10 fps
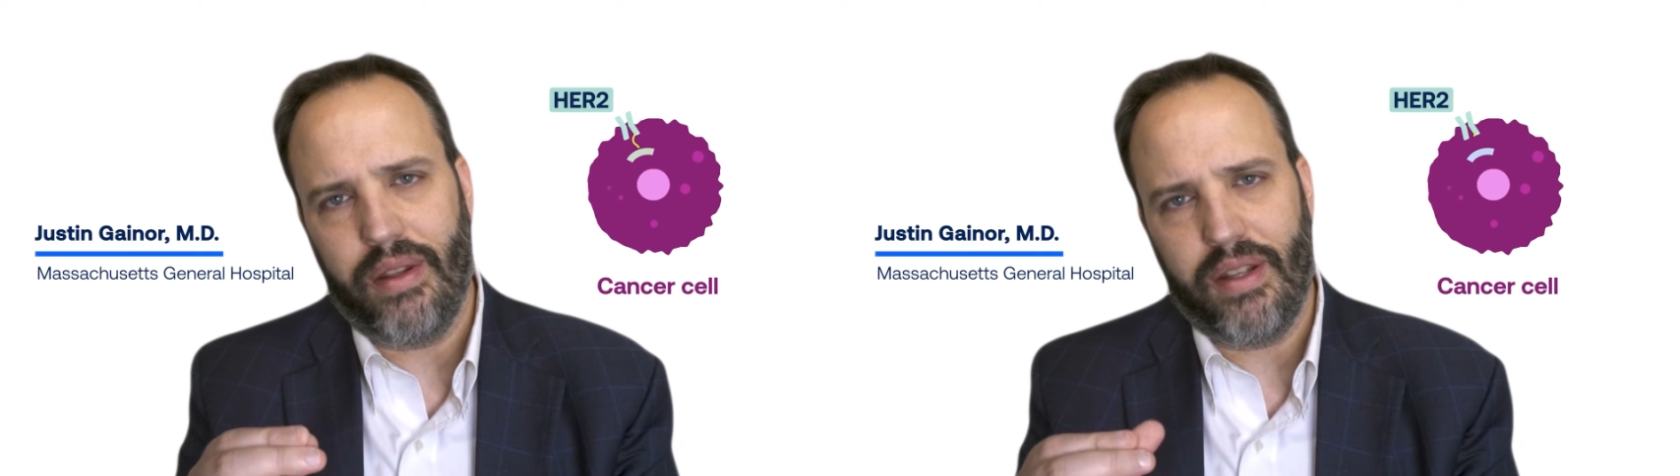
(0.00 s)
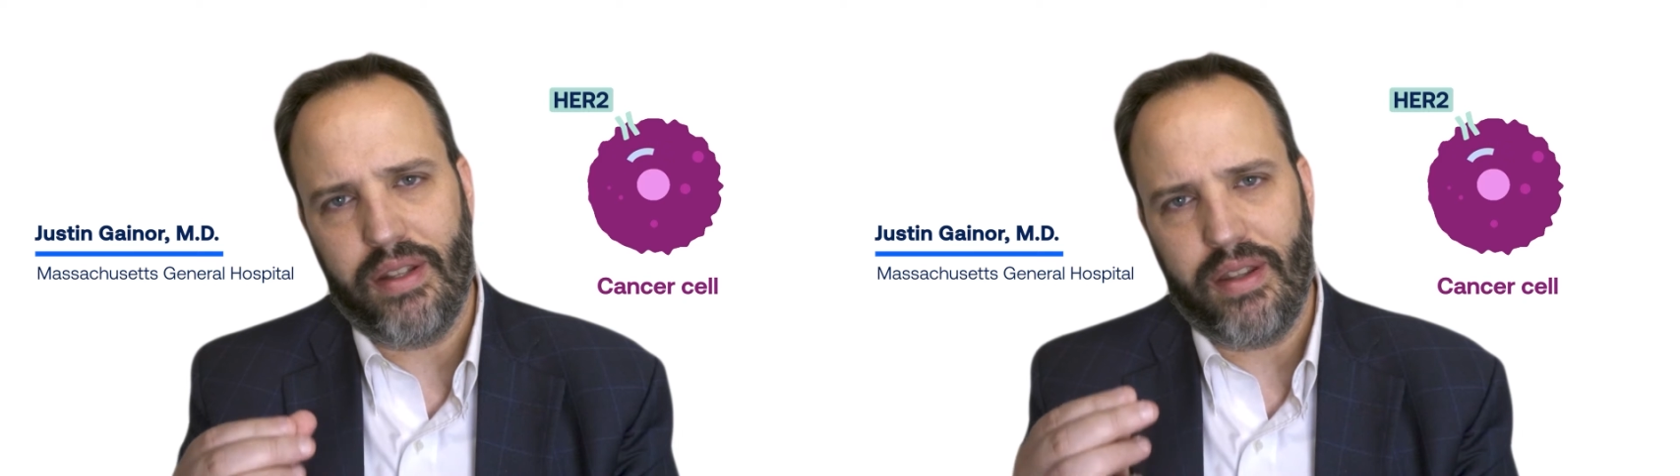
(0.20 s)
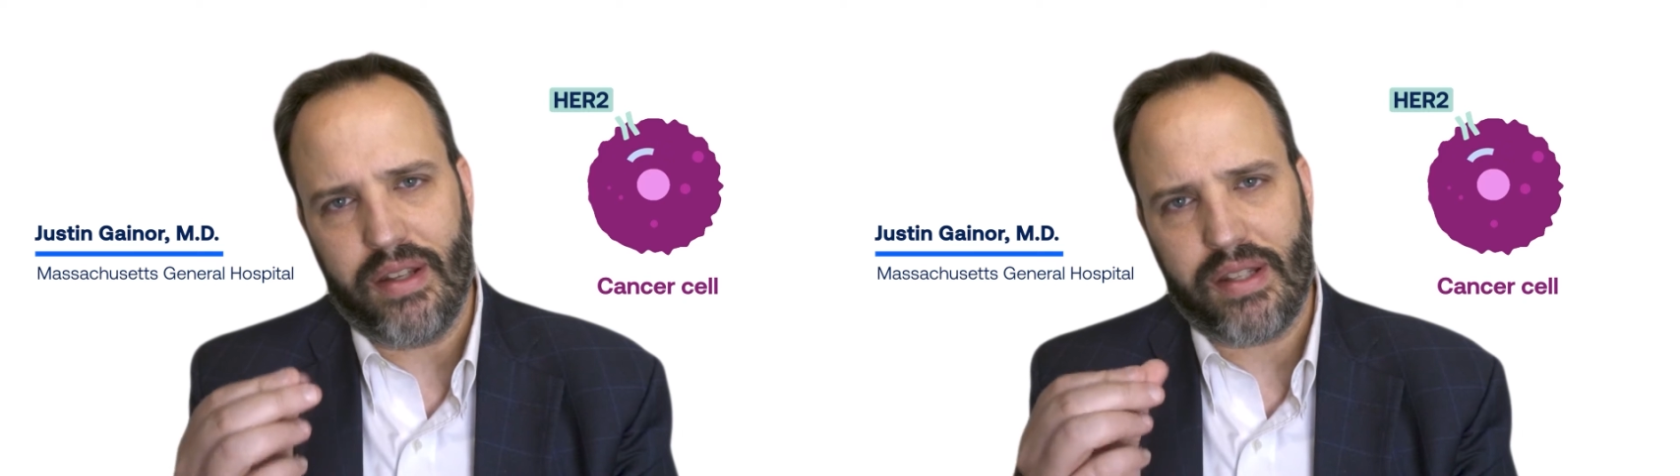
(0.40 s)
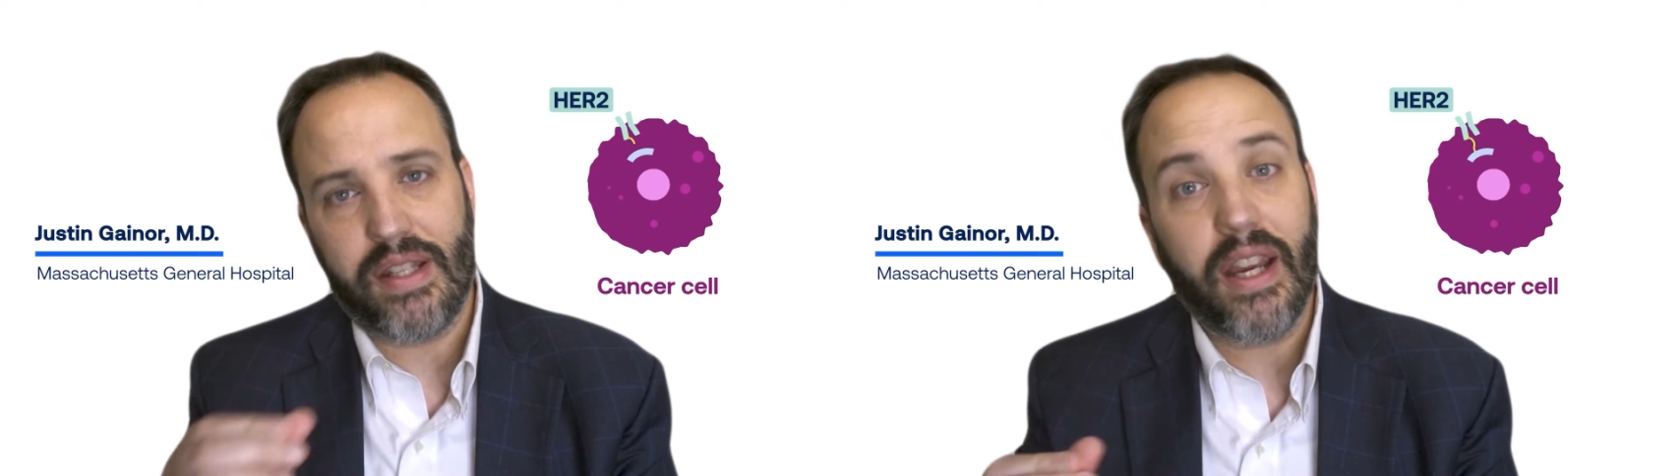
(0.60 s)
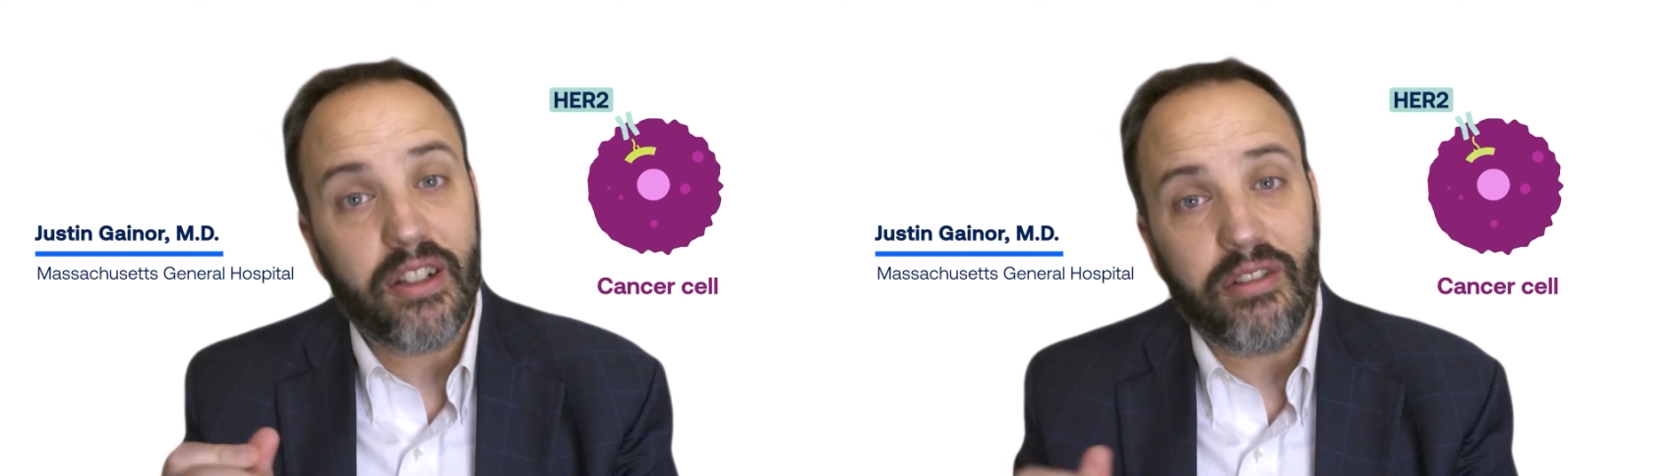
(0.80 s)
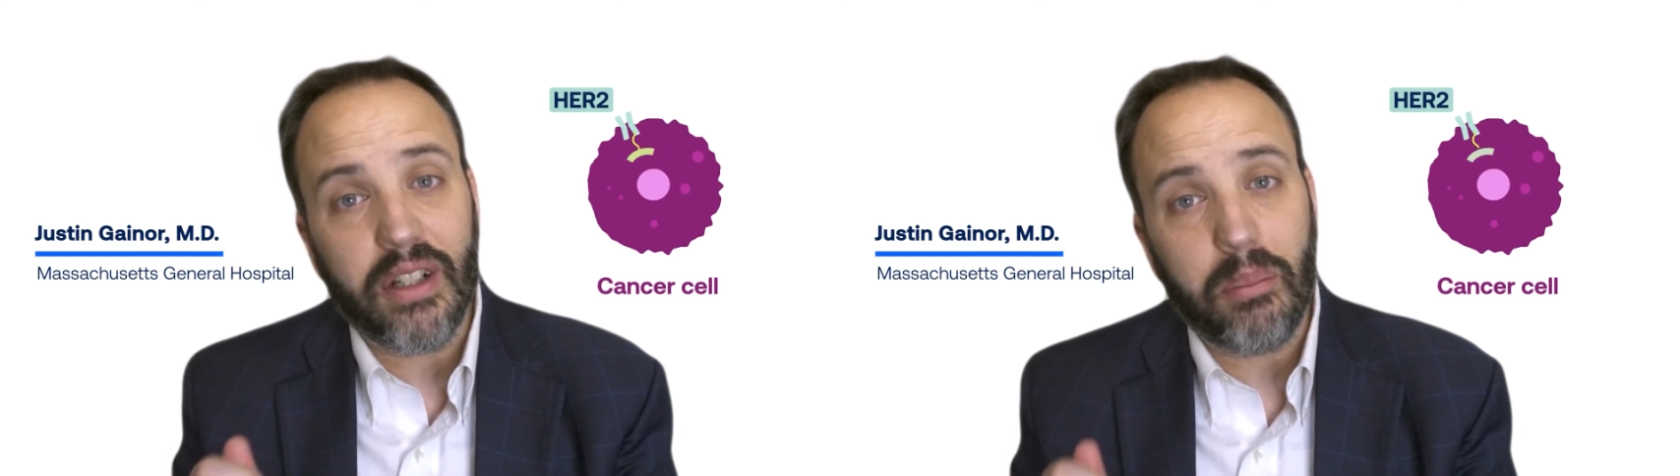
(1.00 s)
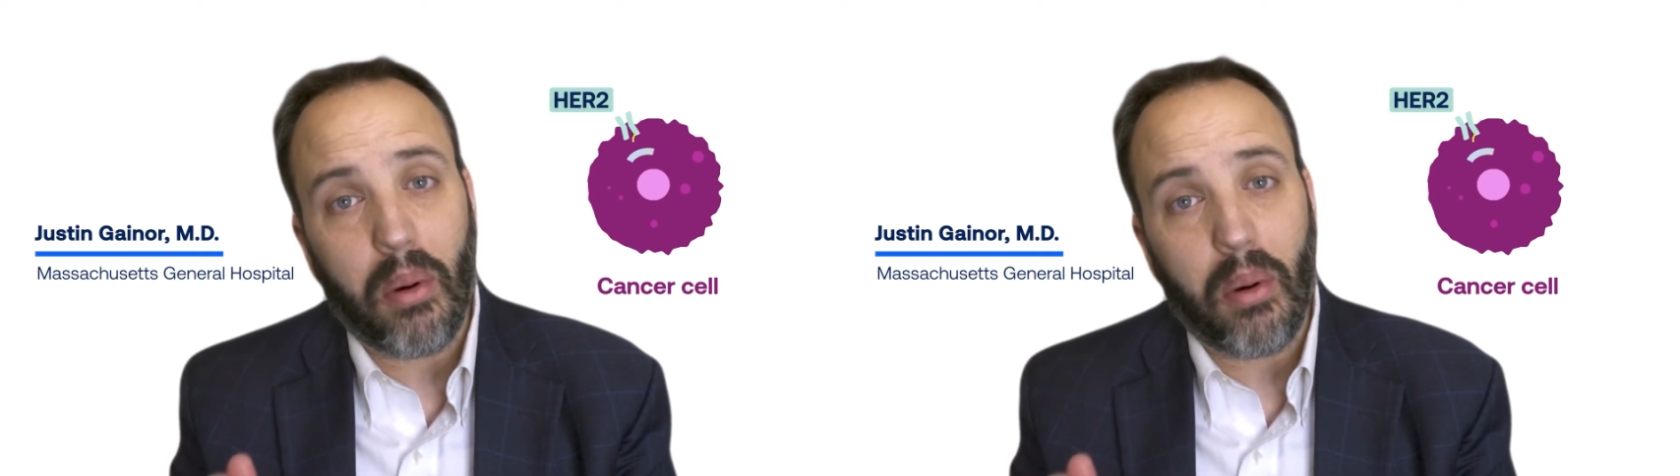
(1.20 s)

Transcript: the, the, signaling